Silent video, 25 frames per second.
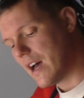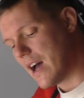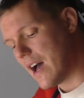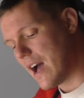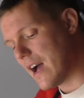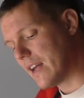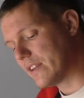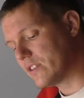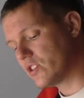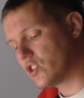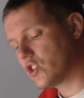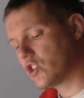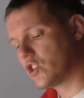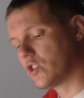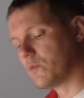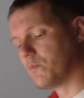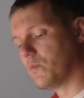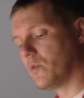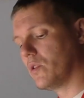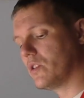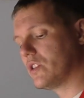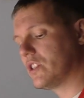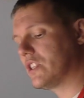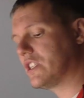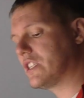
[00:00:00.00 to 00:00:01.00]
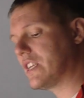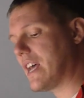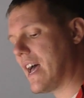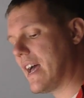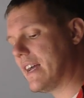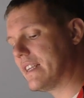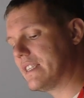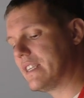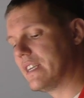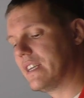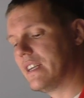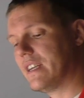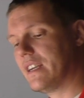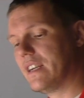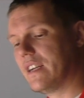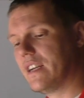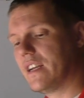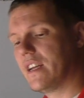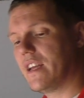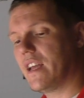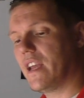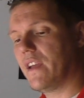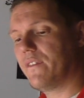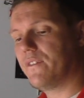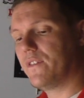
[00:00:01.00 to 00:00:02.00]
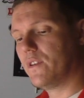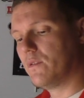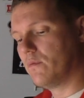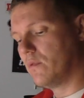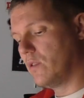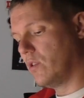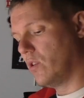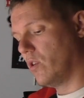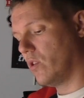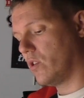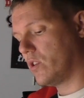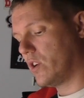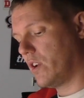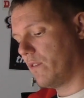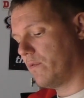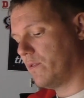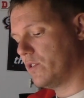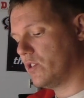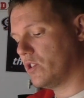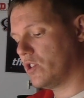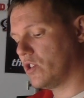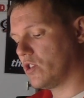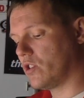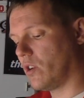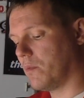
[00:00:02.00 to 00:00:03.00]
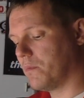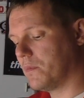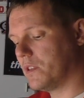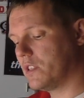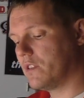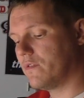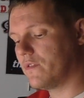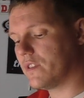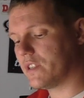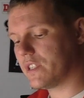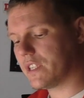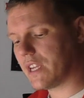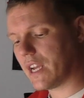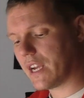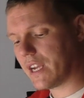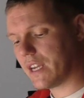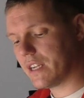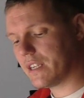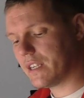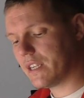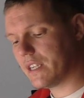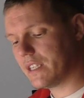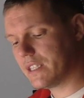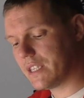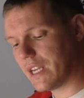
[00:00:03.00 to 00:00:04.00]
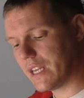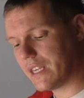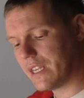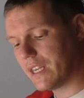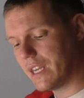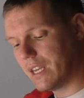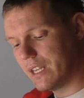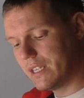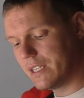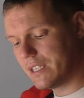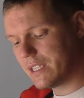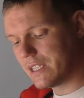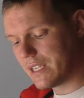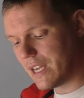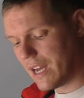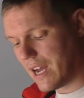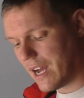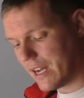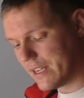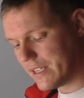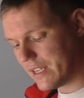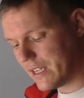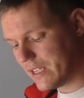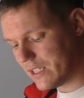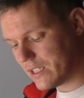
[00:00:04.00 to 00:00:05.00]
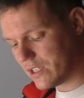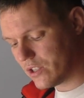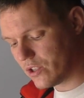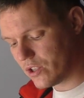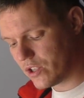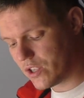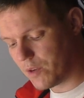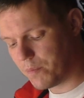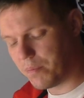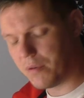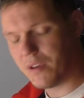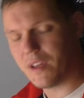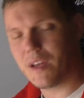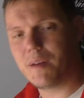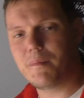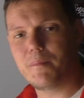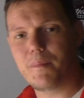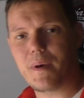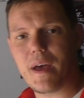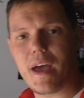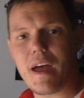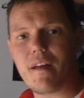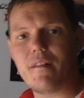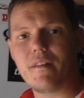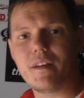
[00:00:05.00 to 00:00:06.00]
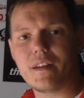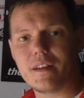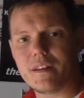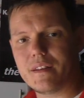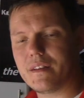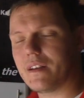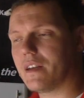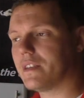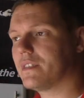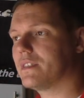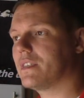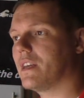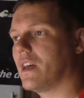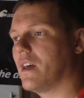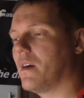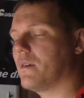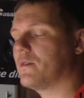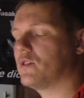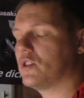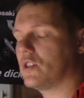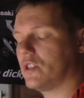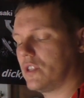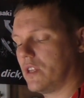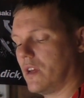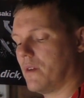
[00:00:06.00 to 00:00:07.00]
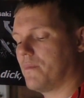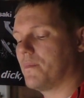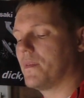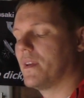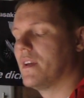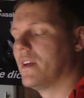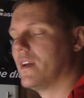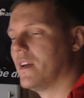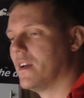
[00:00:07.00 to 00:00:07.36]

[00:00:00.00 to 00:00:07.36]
And someone said, if you look, if we just stop this for a second, he said inside it's just a plain bearing, just a